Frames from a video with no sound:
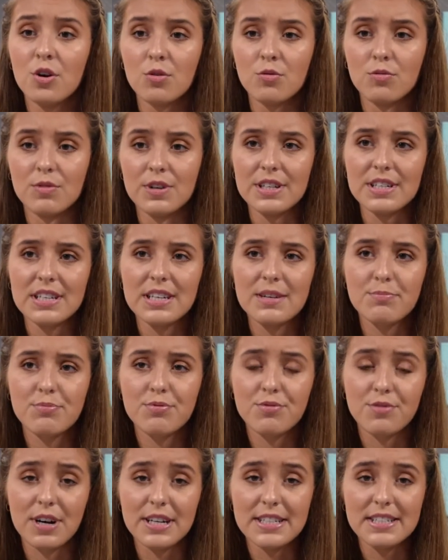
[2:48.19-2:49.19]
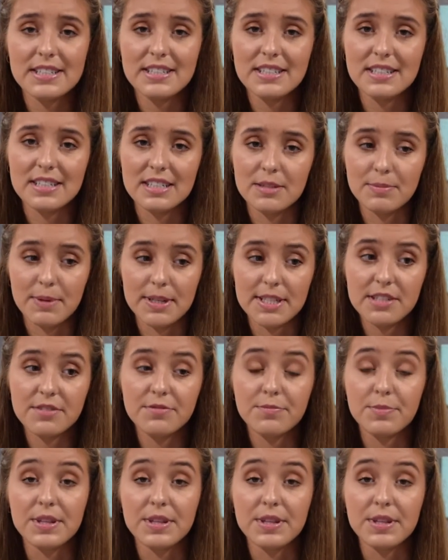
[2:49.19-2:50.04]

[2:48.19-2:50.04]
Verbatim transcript: really pricey and expensive,